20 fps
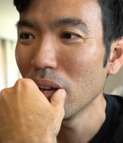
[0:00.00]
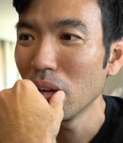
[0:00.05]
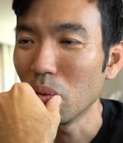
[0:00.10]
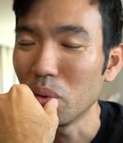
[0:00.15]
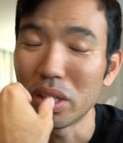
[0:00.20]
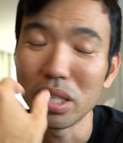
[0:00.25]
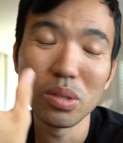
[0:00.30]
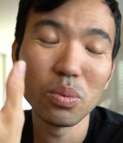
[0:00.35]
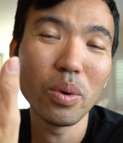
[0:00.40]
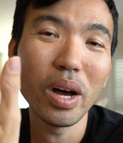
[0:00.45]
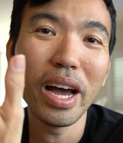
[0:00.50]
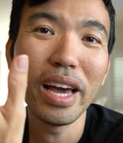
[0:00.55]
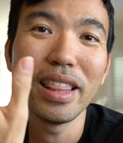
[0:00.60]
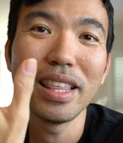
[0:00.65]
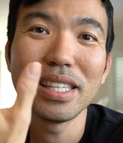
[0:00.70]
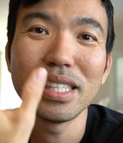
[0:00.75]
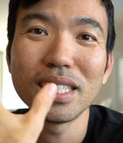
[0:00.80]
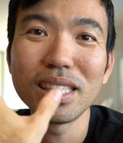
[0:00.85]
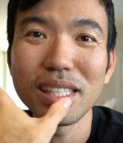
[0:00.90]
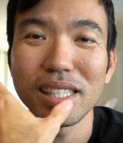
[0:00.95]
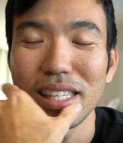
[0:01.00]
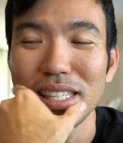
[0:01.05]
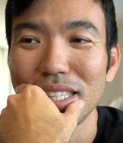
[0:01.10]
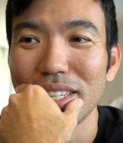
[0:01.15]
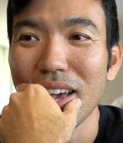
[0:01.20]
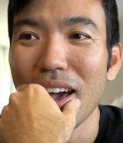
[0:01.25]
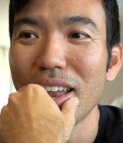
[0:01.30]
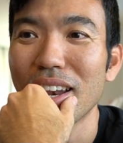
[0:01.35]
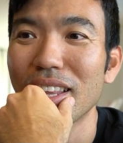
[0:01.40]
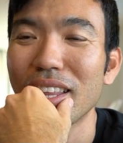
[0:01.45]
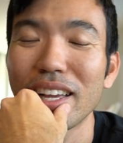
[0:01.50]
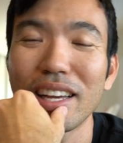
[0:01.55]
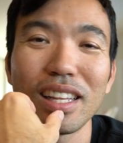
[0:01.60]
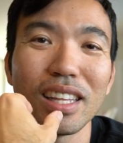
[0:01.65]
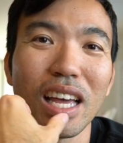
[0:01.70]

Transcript: which is why this is kind of like a